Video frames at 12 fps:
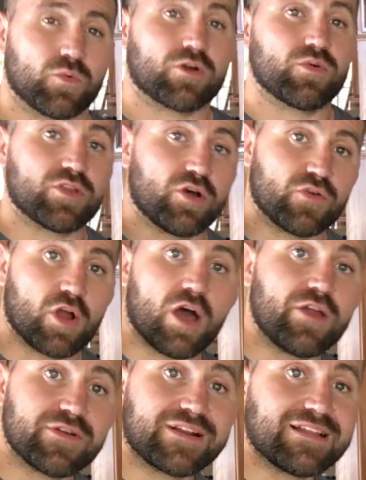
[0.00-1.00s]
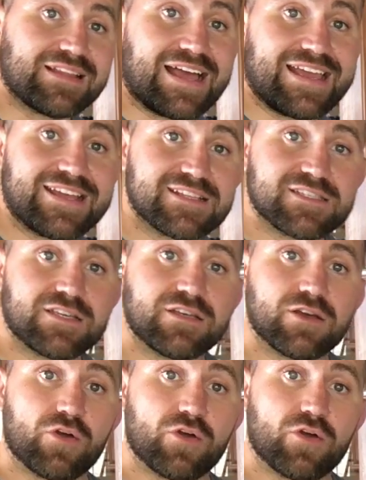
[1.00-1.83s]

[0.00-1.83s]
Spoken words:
to work with over 100 clients